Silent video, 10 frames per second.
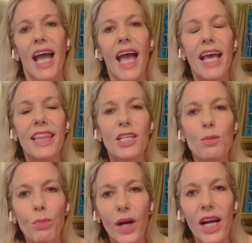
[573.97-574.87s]
And this
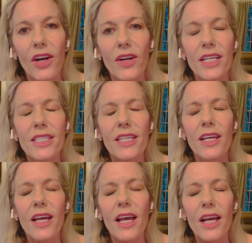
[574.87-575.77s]
prayer has
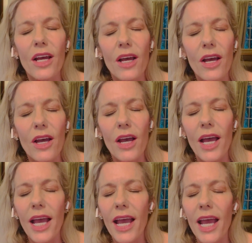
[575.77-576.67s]

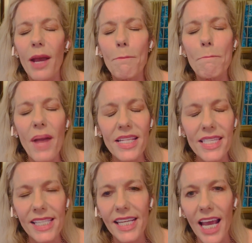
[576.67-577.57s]

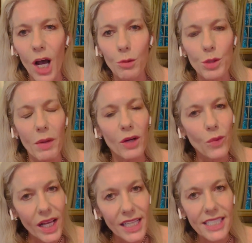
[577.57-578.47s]
immensely helped my
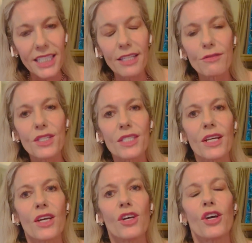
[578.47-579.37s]
relatives,
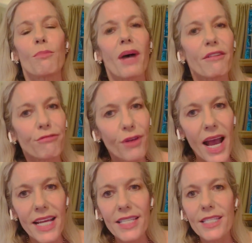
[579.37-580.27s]
my
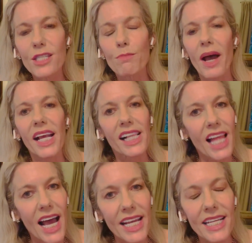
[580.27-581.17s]
friends, my
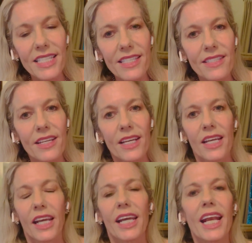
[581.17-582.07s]
clients,
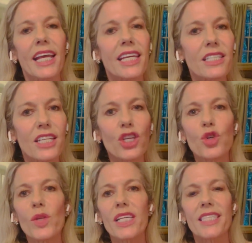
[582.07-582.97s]
and I
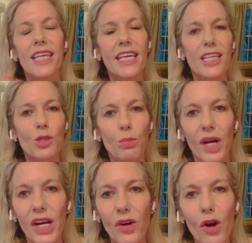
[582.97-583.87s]
continually say this
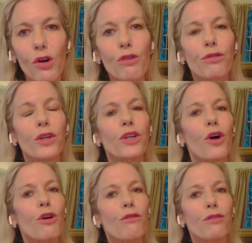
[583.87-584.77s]
prayer over and
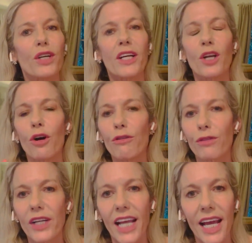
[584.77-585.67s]
over and
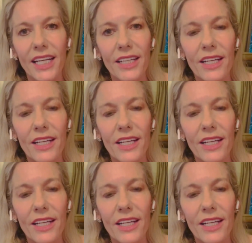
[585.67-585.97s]
over again.